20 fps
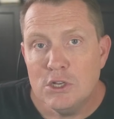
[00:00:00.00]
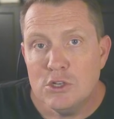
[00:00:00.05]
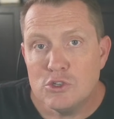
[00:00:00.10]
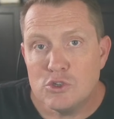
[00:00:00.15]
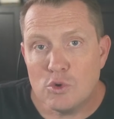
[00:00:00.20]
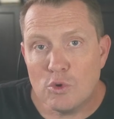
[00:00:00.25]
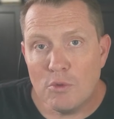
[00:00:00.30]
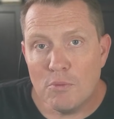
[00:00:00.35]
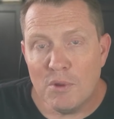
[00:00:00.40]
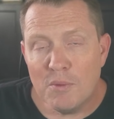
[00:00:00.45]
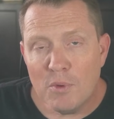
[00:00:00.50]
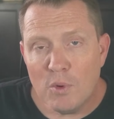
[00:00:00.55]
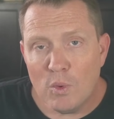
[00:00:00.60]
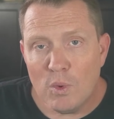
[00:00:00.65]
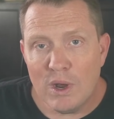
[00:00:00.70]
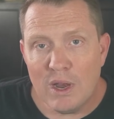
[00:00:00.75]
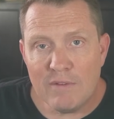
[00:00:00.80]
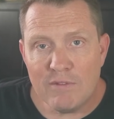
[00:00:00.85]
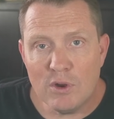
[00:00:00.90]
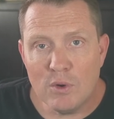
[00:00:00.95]
So remember
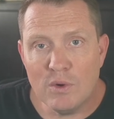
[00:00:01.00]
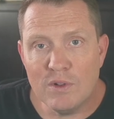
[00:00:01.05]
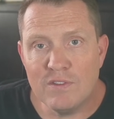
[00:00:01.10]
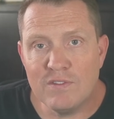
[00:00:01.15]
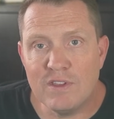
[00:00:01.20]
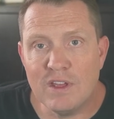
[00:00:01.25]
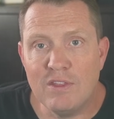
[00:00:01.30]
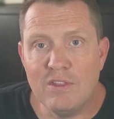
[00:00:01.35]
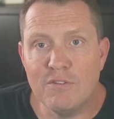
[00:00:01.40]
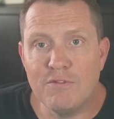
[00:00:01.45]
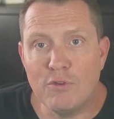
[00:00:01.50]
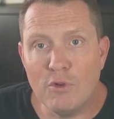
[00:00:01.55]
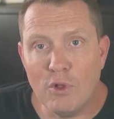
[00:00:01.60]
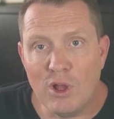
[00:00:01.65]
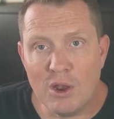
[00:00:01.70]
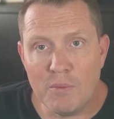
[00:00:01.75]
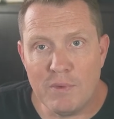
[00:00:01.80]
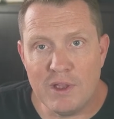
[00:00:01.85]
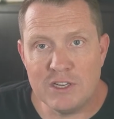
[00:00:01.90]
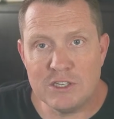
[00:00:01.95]
when everyone said that full
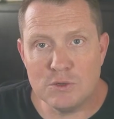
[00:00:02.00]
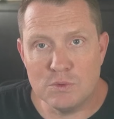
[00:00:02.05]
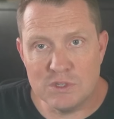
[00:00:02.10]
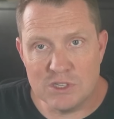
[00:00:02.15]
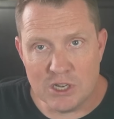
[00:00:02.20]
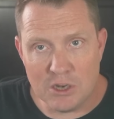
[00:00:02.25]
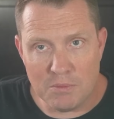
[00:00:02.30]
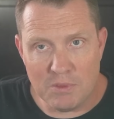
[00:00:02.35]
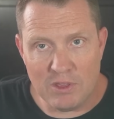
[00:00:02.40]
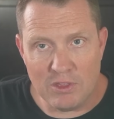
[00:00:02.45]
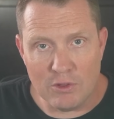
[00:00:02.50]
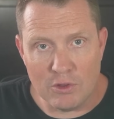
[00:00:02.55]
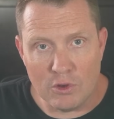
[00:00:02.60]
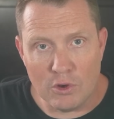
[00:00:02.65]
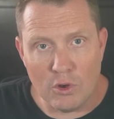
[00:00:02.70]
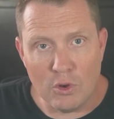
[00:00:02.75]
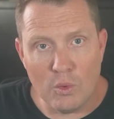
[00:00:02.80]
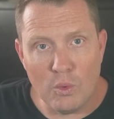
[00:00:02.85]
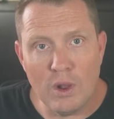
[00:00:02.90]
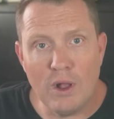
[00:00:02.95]
automation was going to be the
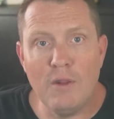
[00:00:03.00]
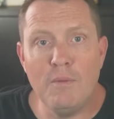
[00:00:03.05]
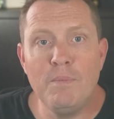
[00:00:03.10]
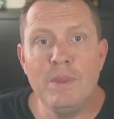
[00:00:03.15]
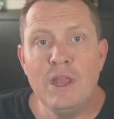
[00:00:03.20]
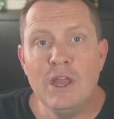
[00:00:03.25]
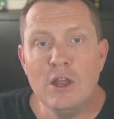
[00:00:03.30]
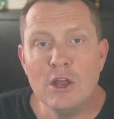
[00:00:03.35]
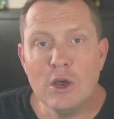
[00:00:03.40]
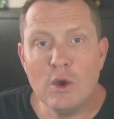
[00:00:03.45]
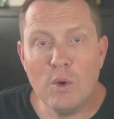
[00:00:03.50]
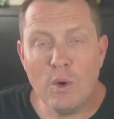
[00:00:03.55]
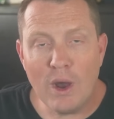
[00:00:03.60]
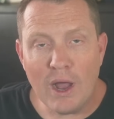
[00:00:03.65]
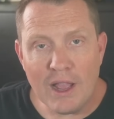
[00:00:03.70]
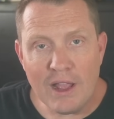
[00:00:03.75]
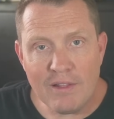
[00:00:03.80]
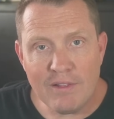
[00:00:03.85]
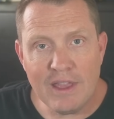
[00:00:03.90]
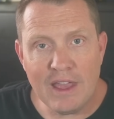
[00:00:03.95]
goal? Well,
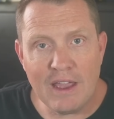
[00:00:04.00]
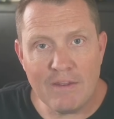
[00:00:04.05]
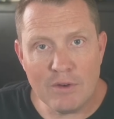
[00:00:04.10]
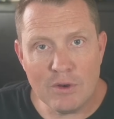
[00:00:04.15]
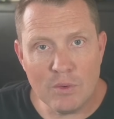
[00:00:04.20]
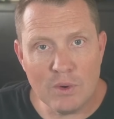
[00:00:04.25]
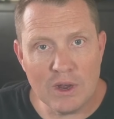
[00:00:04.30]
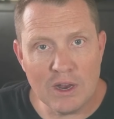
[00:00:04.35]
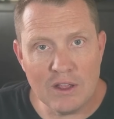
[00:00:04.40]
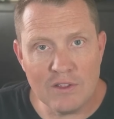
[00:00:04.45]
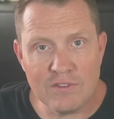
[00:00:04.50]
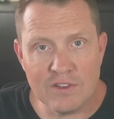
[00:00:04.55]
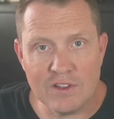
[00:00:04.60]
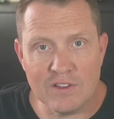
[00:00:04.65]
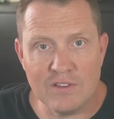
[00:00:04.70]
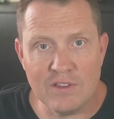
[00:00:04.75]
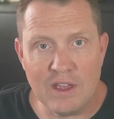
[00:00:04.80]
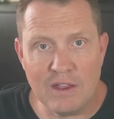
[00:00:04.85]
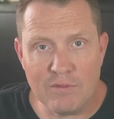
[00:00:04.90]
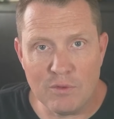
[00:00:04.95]
quietly, everyone has
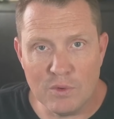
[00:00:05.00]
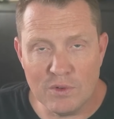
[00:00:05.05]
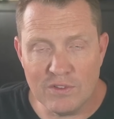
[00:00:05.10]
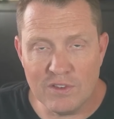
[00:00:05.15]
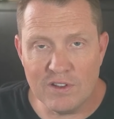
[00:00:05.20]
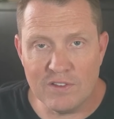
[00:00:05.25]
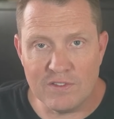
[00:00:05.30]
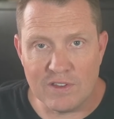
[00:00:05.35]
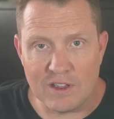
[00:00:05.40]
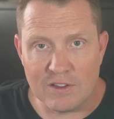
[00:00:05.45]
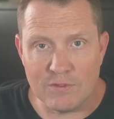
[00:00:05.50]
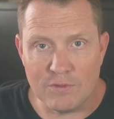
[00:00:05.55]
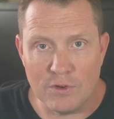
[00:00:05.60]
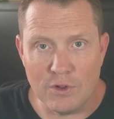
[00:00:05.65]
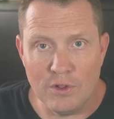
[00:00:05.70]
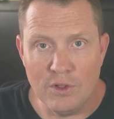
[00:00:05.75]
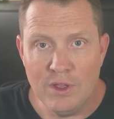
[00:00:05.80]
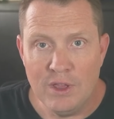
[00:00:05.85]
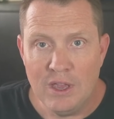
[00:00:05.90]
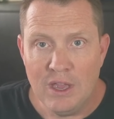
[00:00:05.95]
everyone
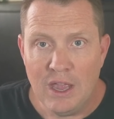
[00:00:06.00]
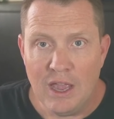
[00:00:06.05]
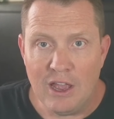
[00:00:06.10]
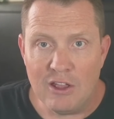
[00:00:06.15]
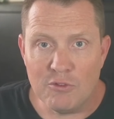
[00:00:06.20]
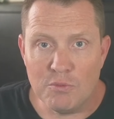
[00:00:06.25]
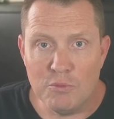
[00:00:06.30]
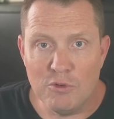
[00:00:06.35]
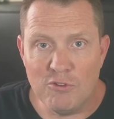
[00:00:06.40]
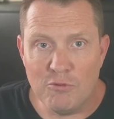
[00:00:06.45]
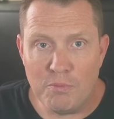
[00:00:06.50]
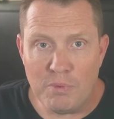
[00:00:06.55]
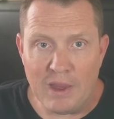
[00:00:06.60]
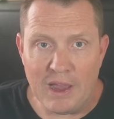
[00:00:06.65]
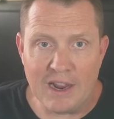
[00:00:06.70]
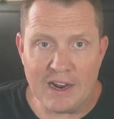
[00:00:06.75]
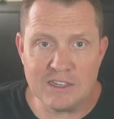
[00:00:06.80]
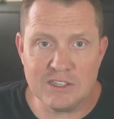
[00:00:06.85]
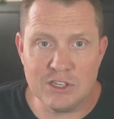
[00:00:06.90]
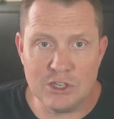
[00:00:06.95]
successful has moved
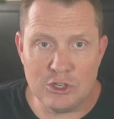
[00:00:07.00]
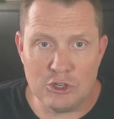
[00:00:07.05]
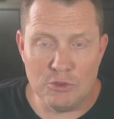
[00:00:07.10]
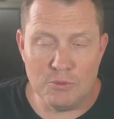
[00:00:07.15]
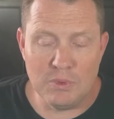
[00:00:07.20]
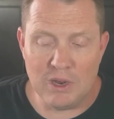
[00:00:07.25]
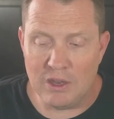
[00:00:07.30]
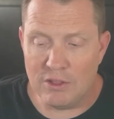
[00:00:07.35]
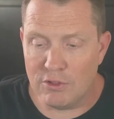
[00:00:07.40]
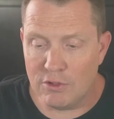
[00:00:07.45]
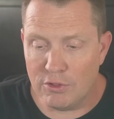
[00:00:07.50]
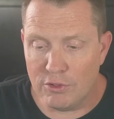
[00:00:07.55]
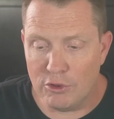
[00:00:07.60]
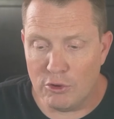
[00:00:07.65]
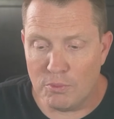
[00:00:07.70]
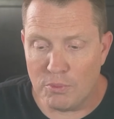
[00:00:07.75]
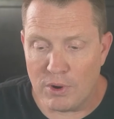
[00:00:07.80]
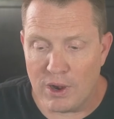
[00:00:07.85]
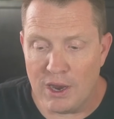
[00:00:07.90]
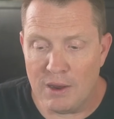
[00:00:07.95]
back to human in the loop,
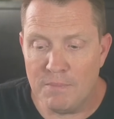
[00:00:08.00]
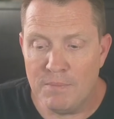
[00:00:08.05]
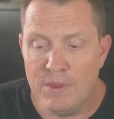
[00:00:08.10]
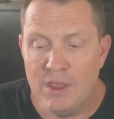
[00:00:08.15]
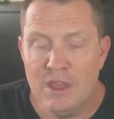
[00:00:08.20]
right?